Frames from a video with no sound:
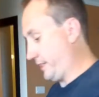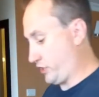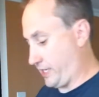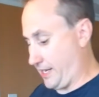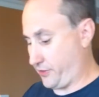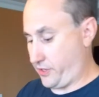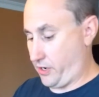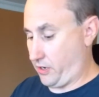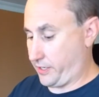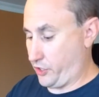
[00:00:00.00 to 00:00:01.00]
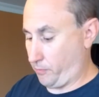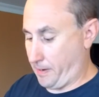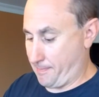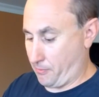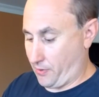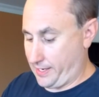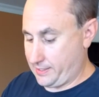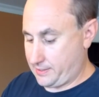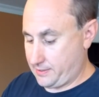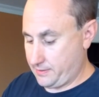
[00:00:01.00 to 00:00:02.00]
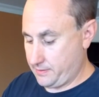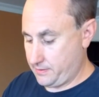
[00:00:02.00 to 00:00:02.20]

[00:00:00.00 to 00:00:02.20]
each got their Kindle Paperwhites,